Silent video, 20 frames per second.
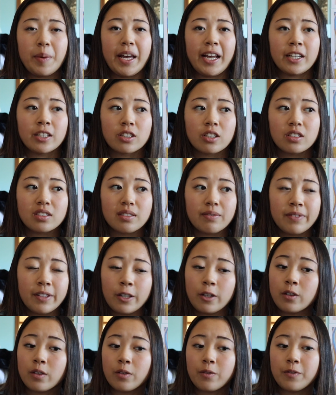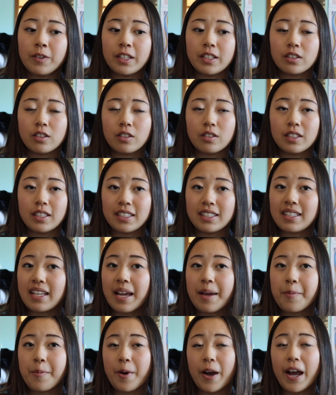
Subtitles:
pictures if they're filtered the same